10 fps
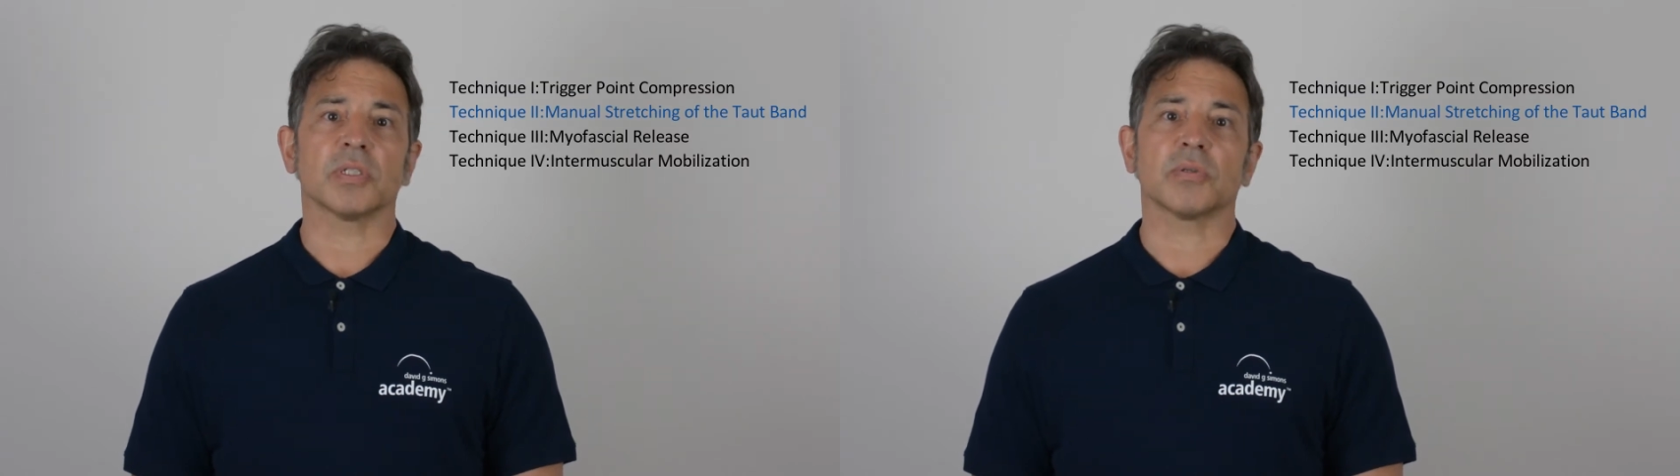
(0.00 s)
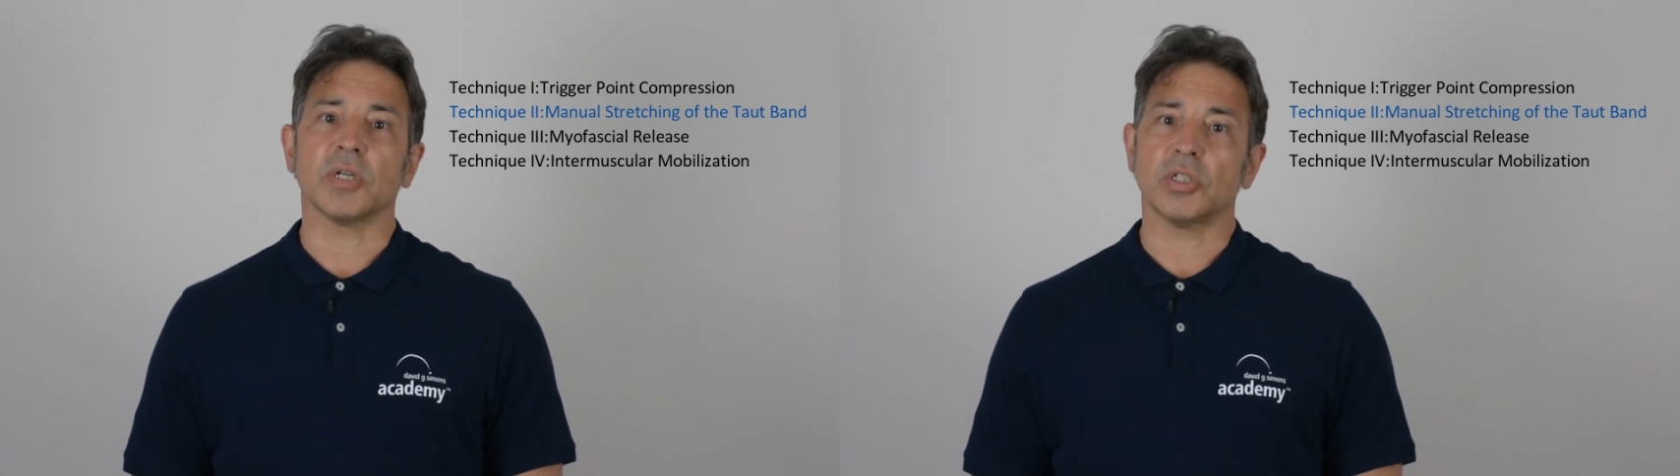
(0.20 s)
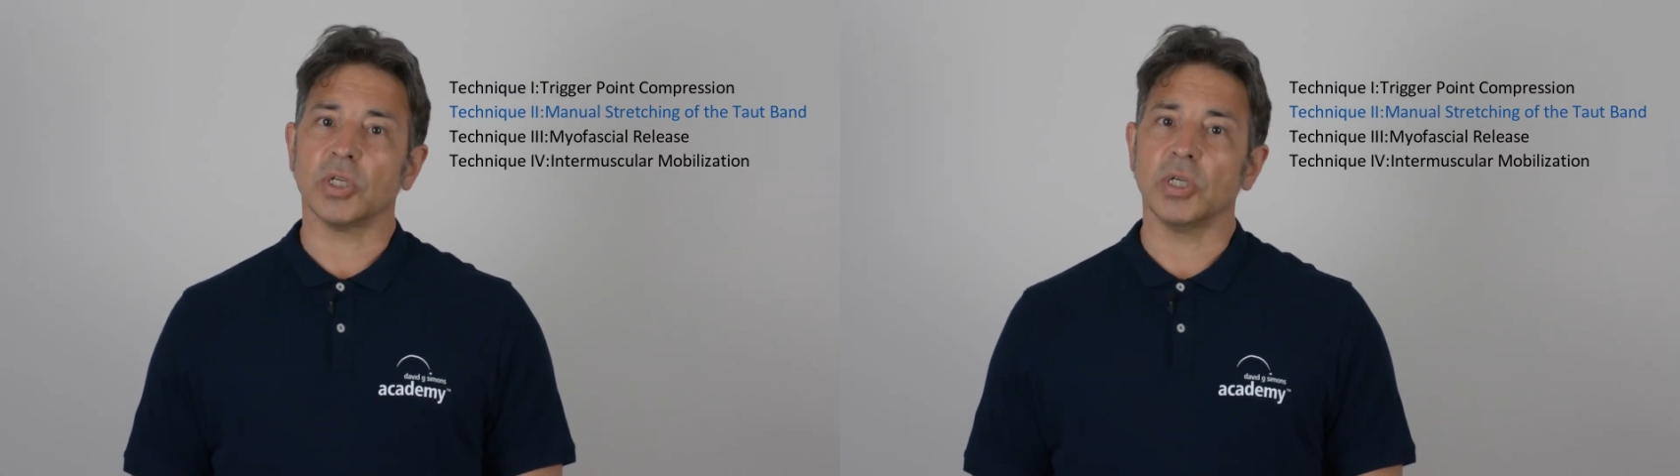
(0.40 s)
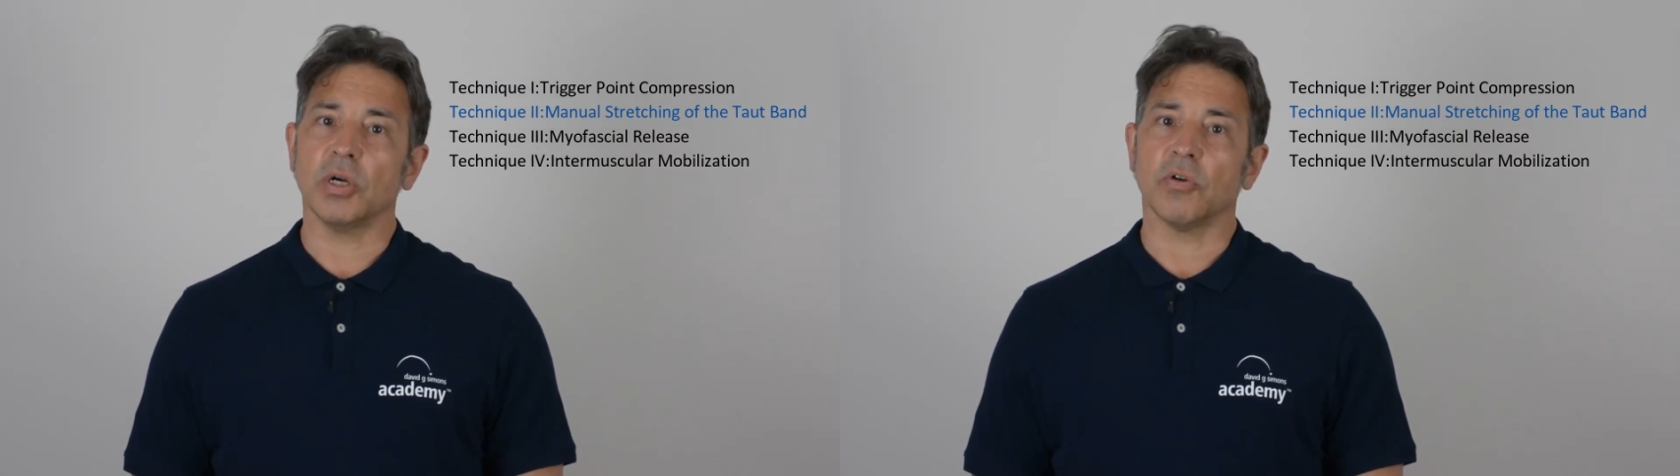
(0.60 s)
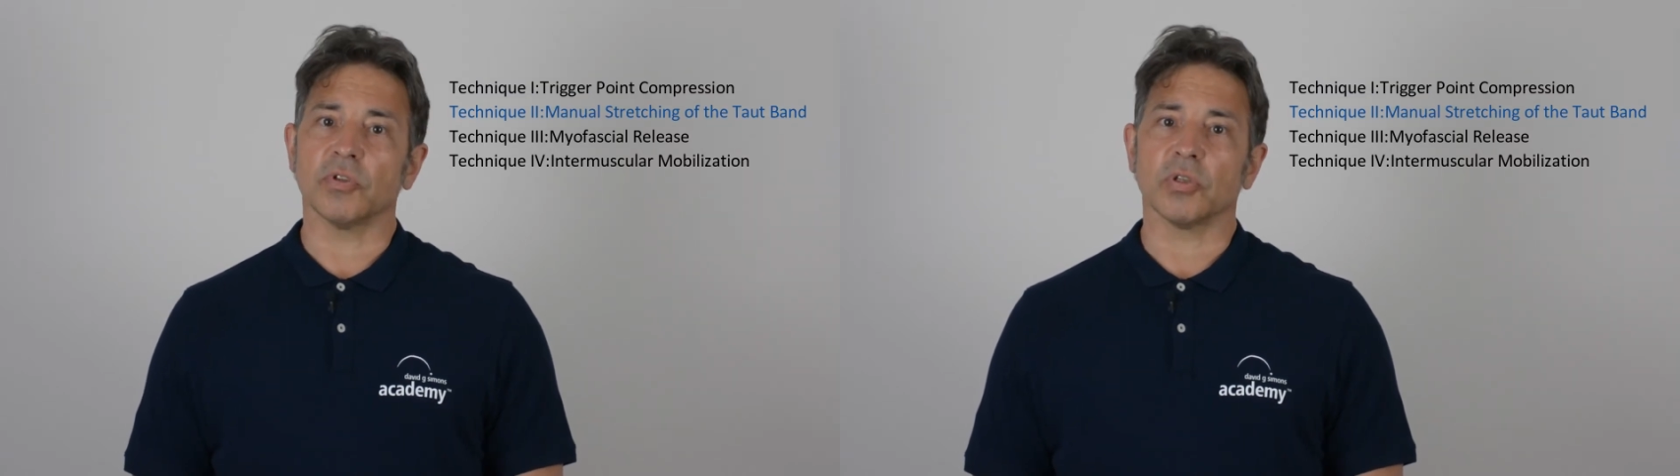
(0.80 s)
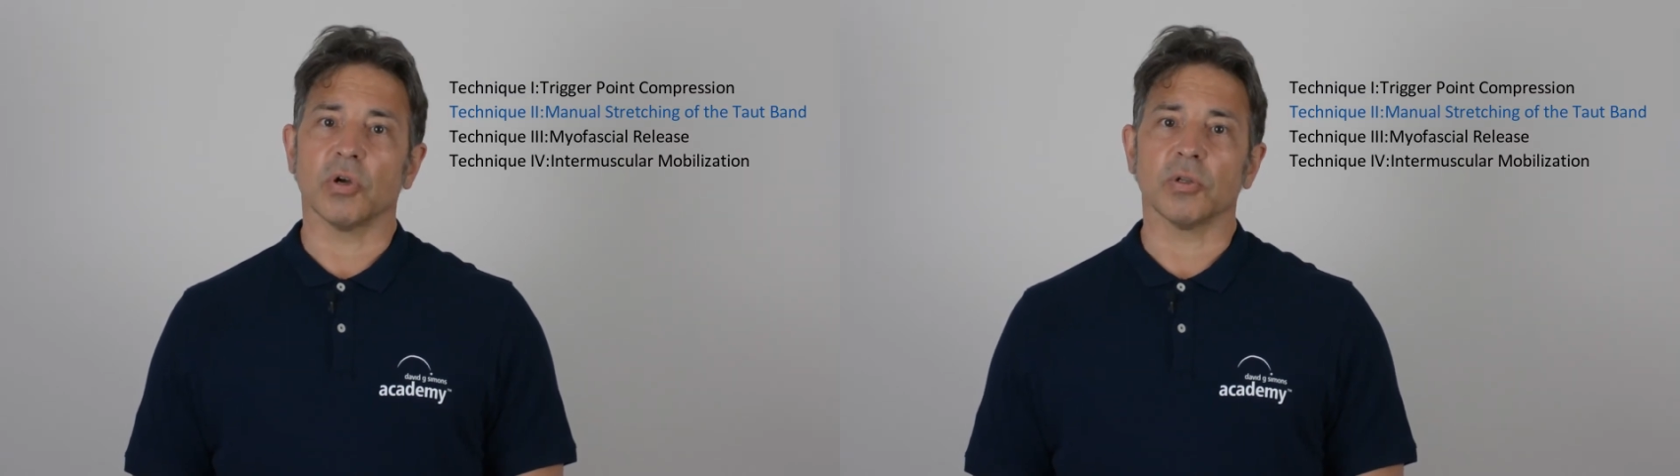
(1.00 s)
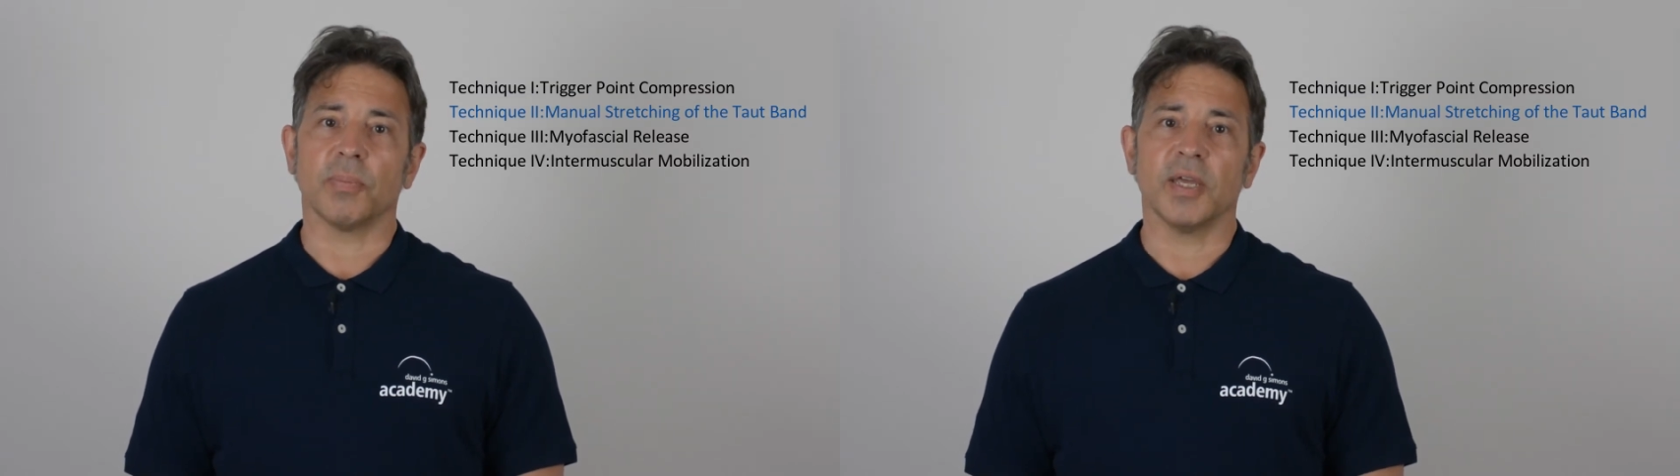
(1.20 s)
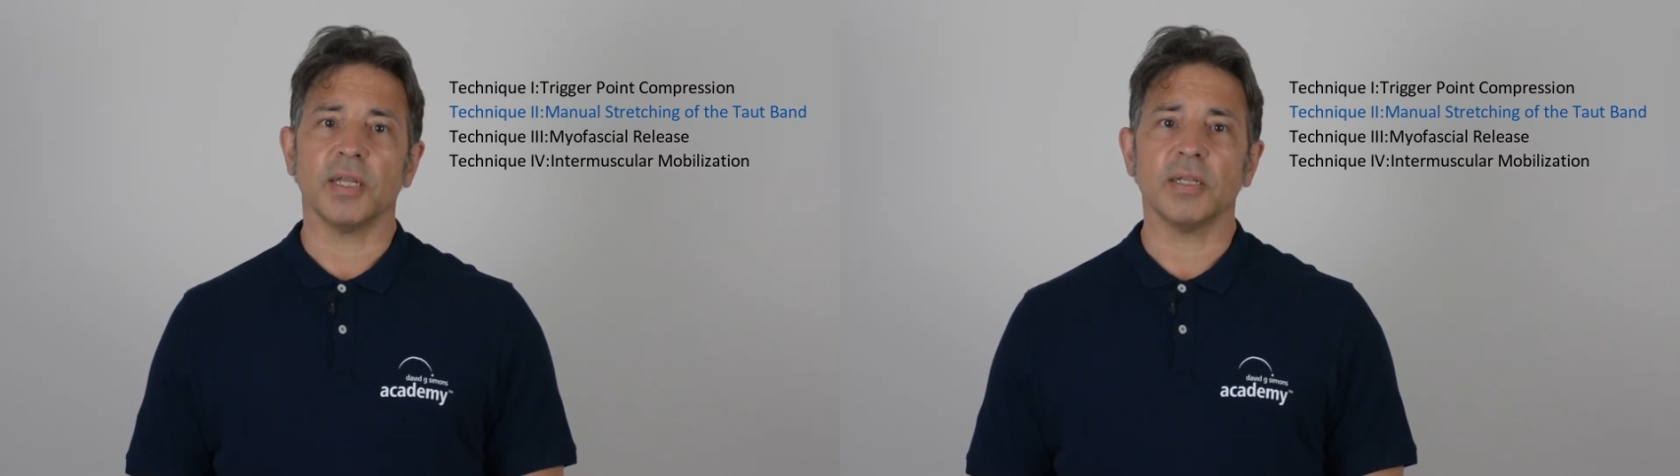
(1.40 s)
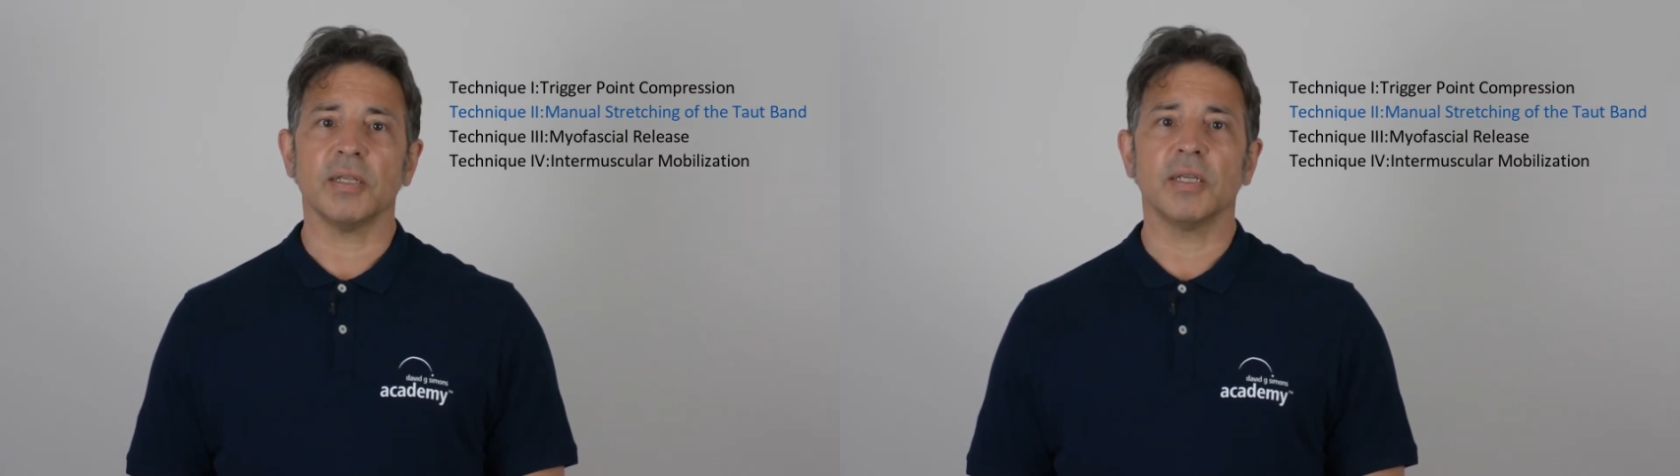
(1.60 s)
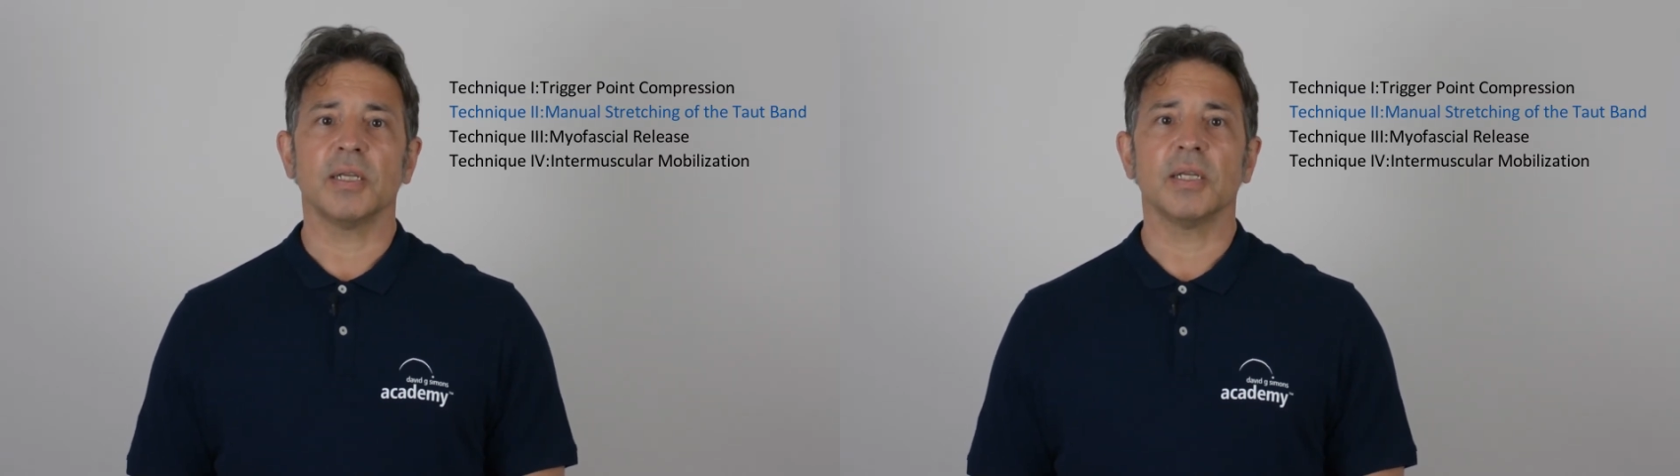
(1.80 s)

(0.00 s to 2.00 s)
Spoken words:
stretching of the taut band.